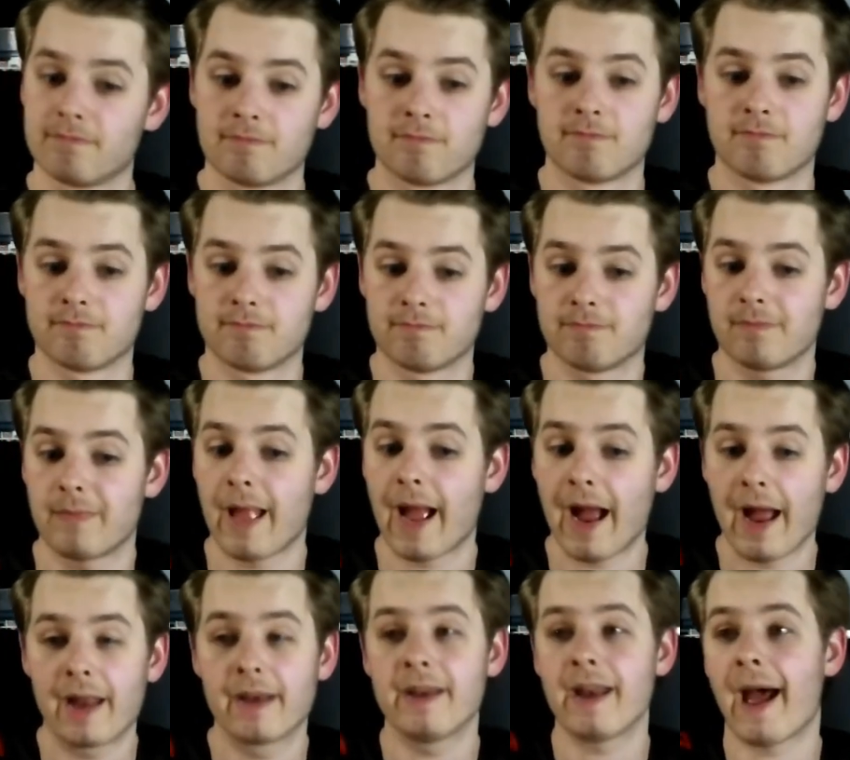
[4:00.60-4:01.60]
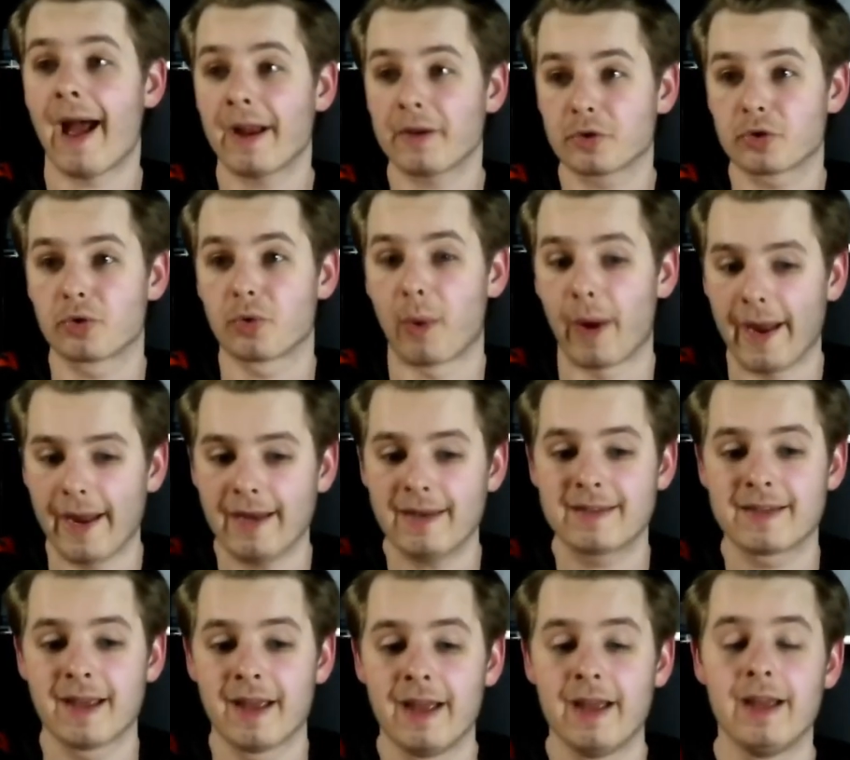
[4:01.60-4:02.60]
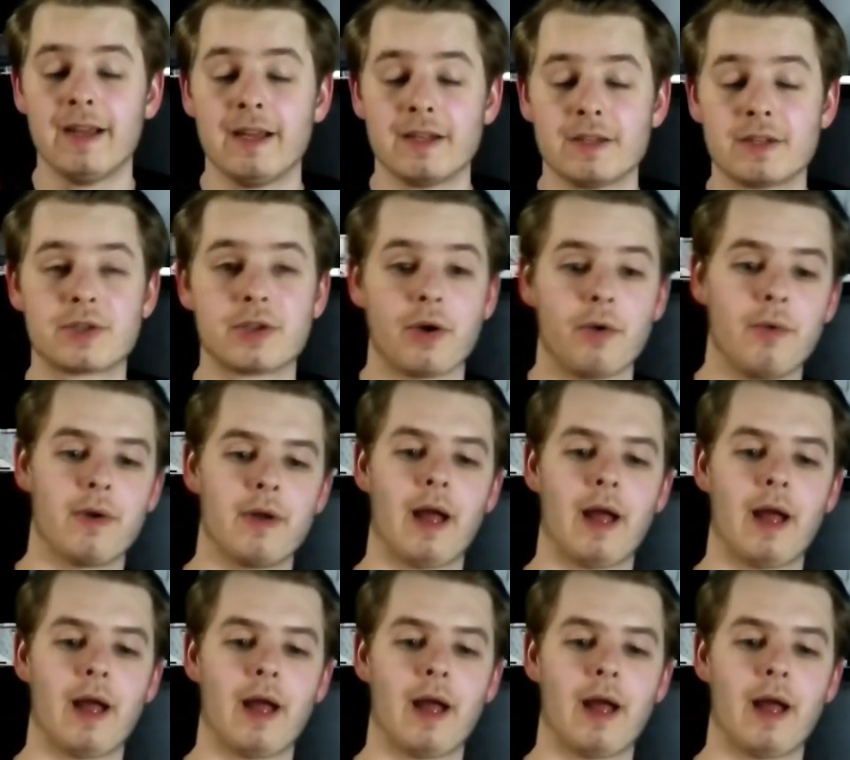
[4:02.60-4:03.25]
Not great. So,